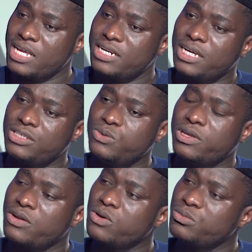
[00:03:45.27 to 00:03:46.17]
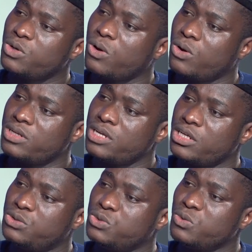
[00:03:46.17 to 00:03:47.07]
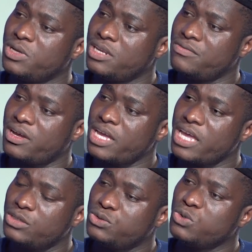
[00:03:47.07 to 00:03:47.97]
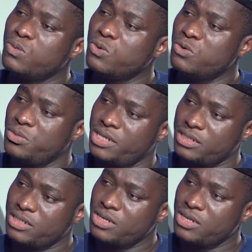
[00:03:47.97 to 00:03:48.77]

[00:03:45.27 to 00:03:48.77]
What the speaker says: that you cannot be called a true believer, a true mu'min,